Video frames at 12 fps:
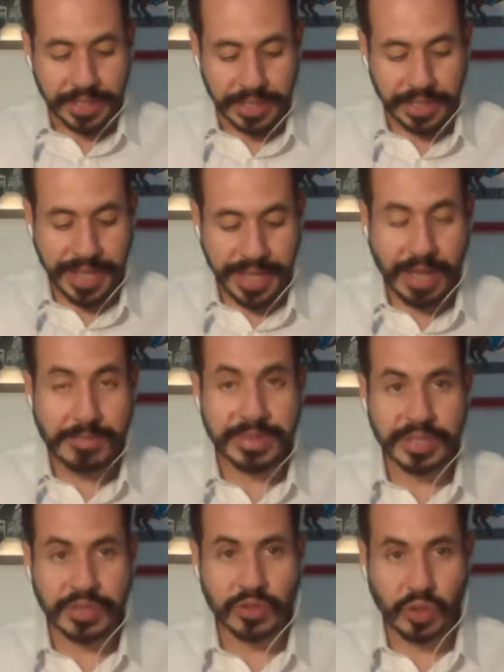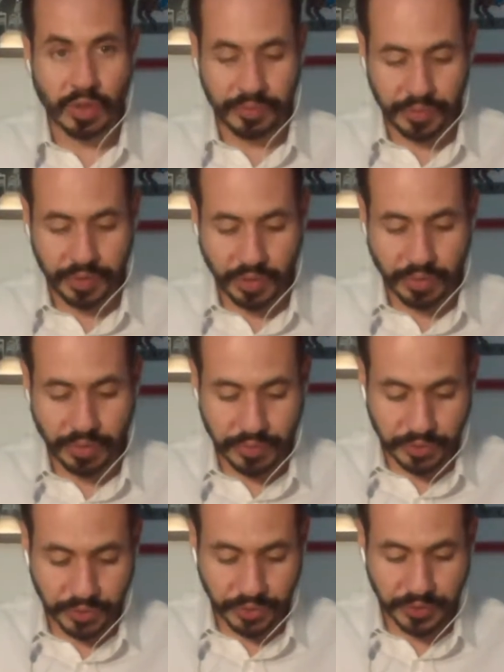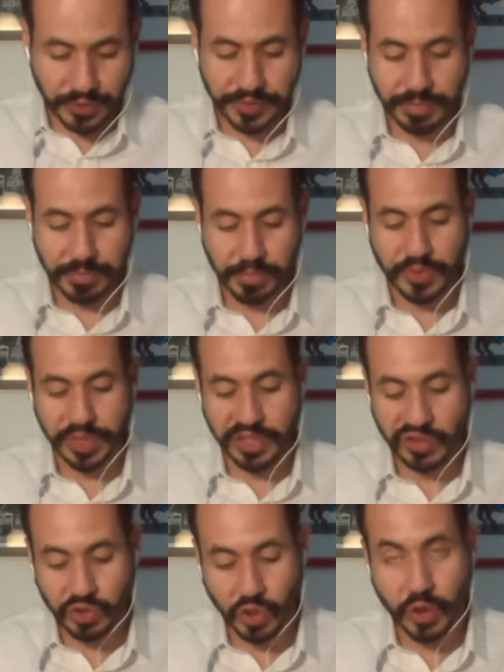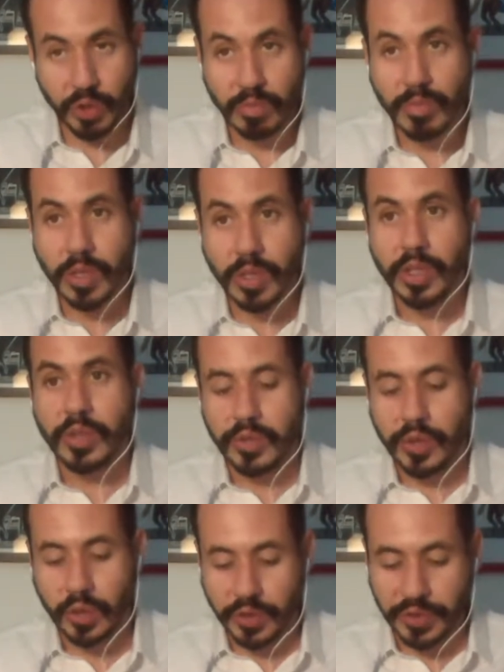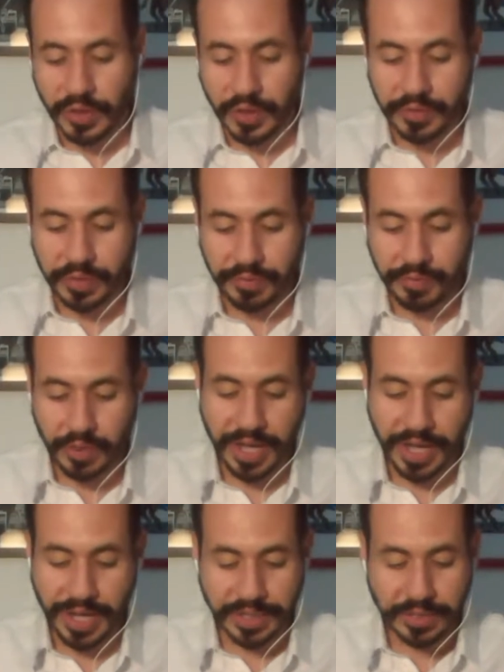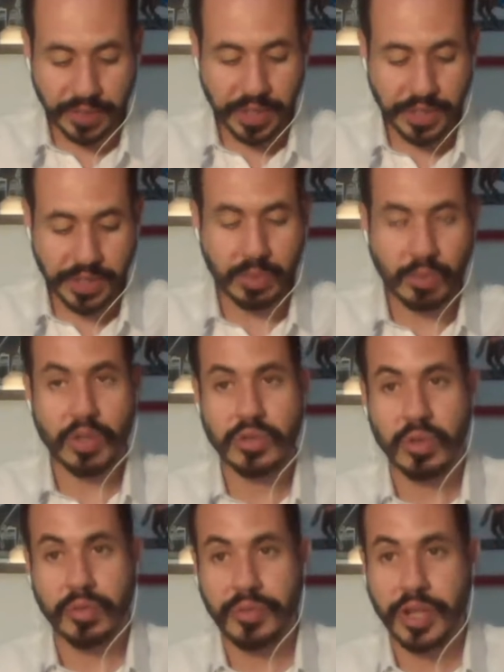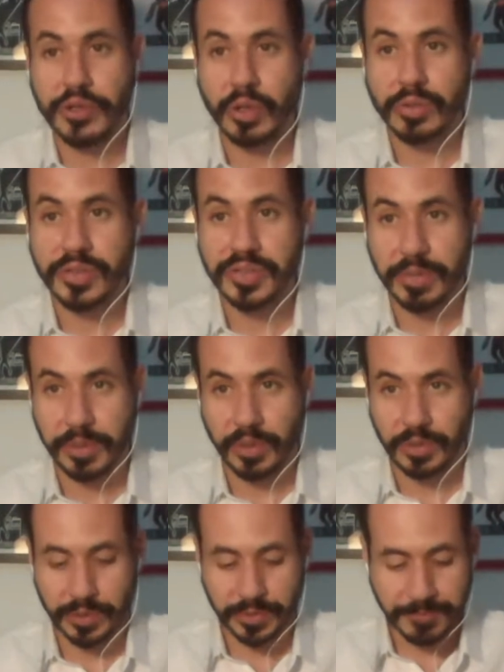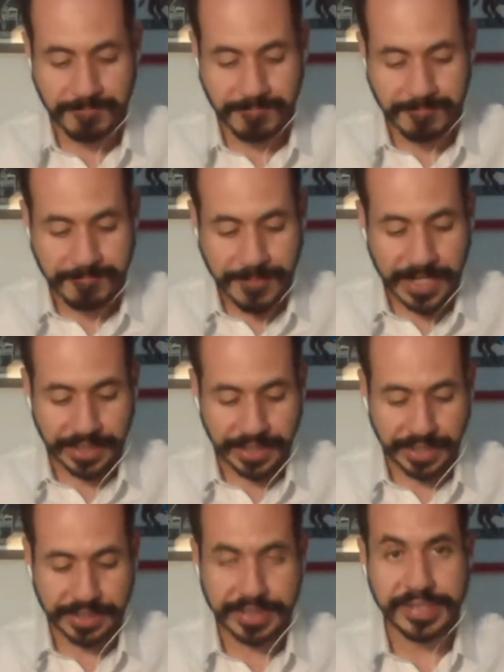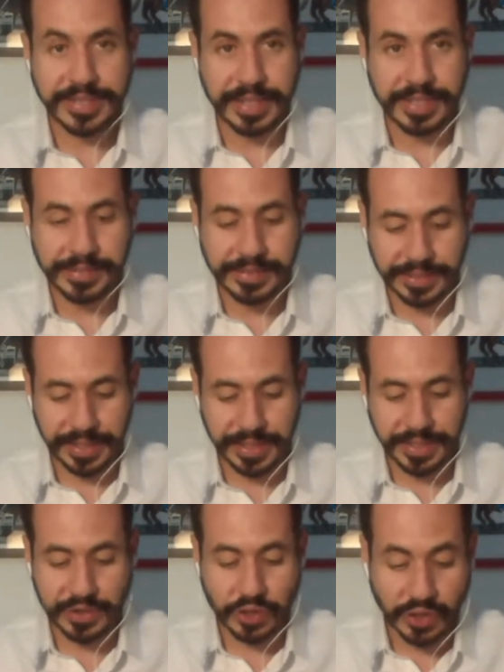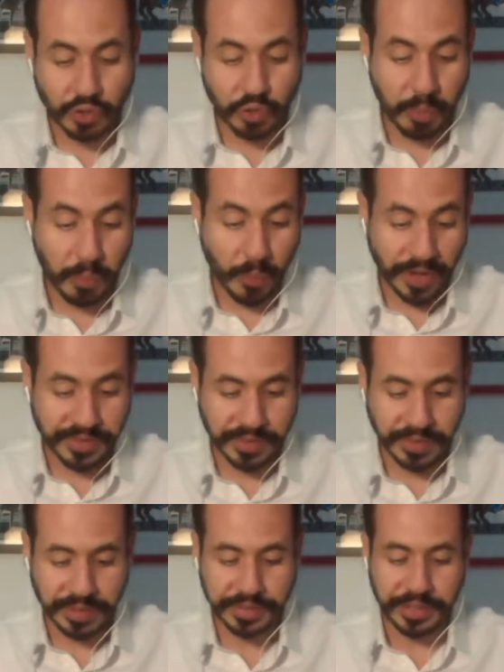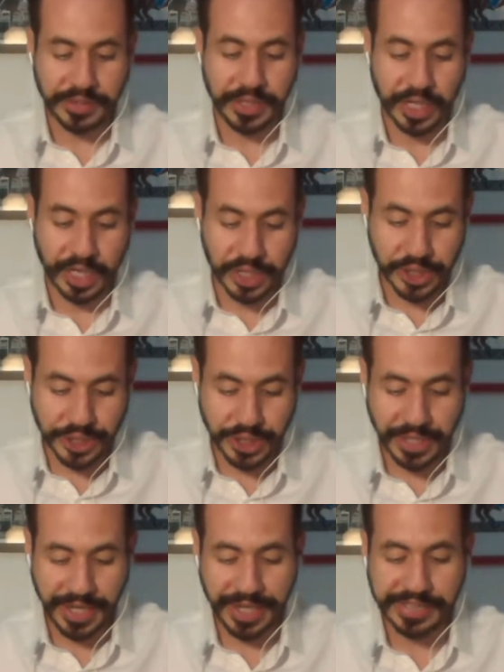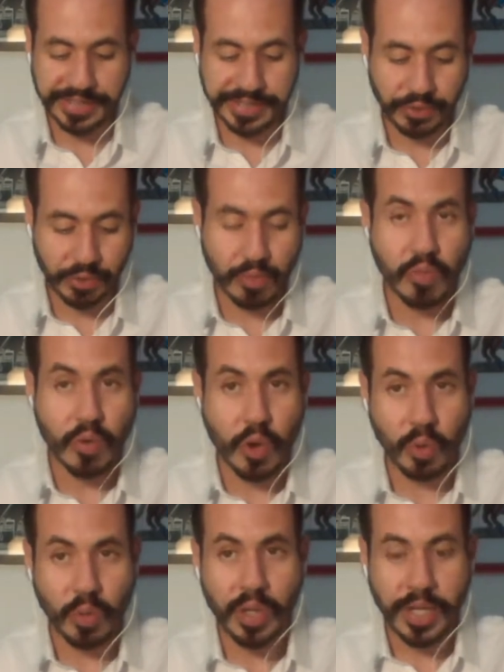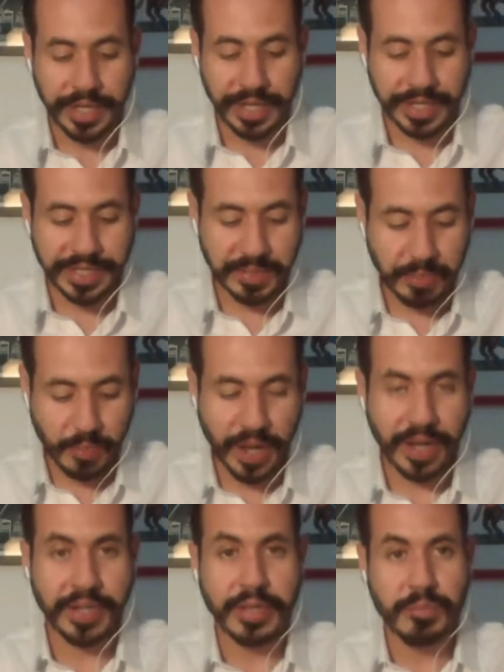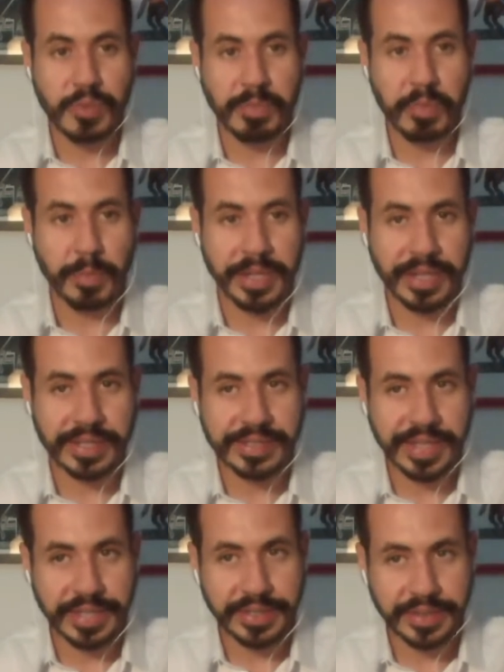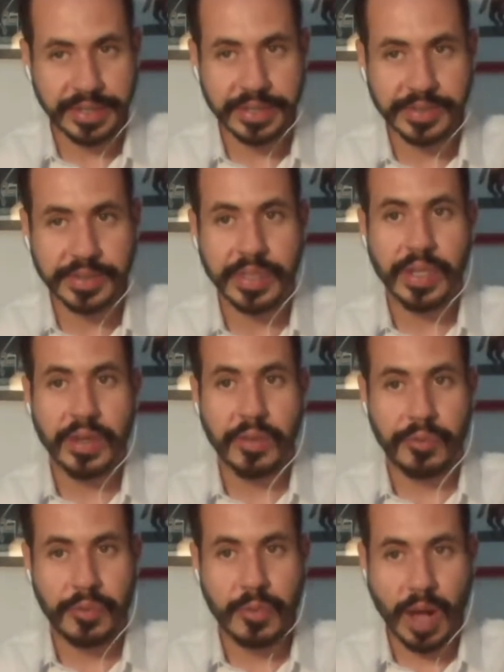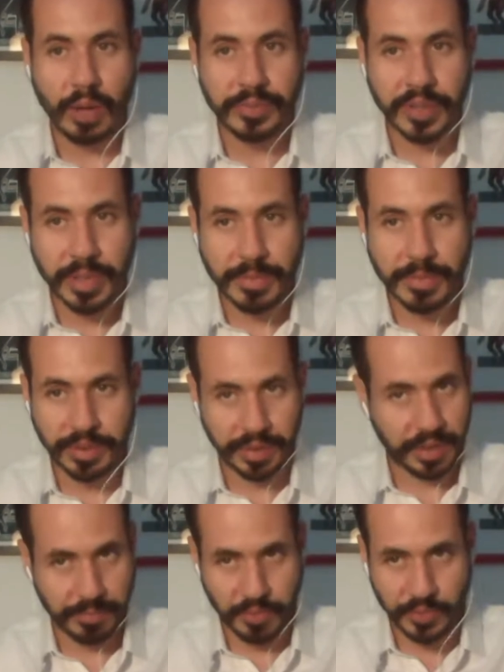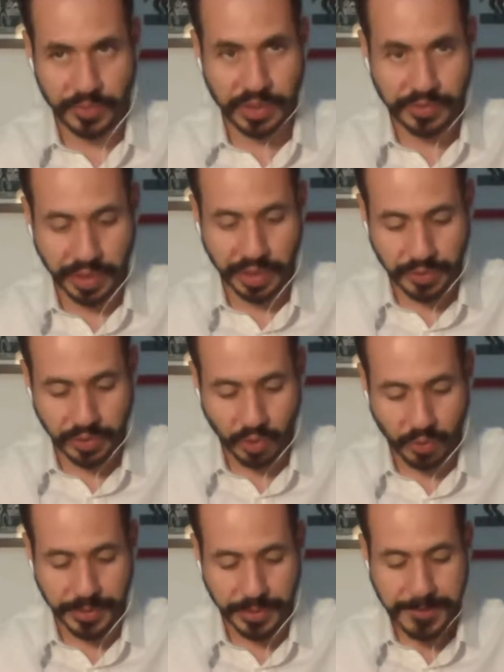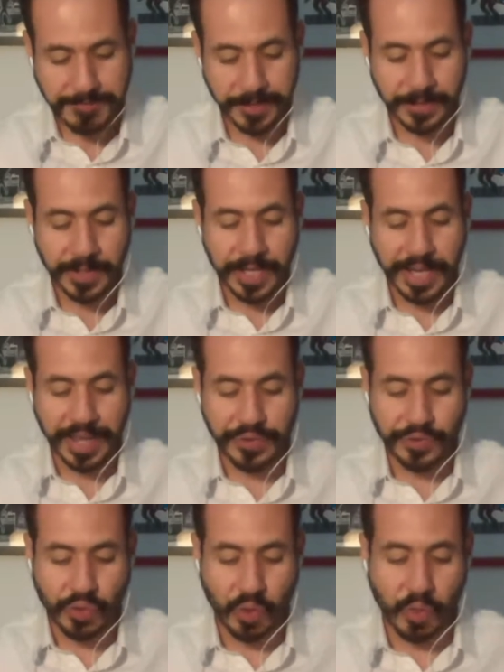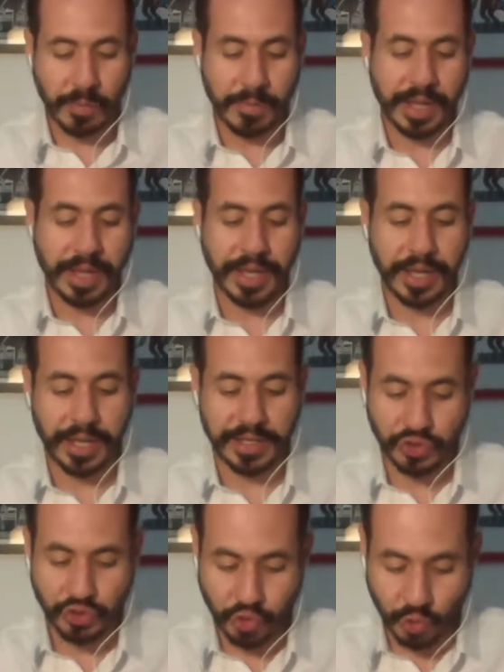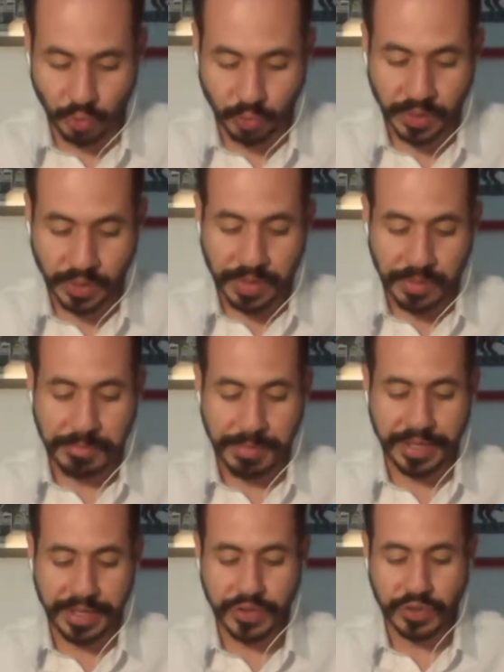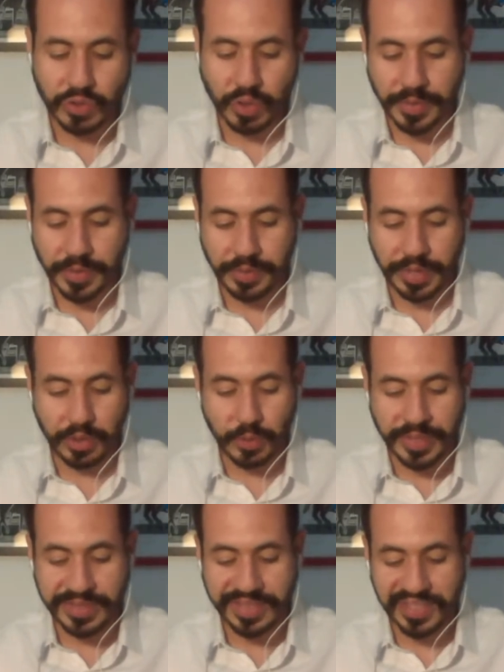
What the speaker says: In the absence of universities in Brazilian soil, the alternative for higher education was confessional seminars. In this sense, it is not surprising that the clergy had a central role in spreading Republican ideas throughout the Brazilian territory, as shown by historian Eloisa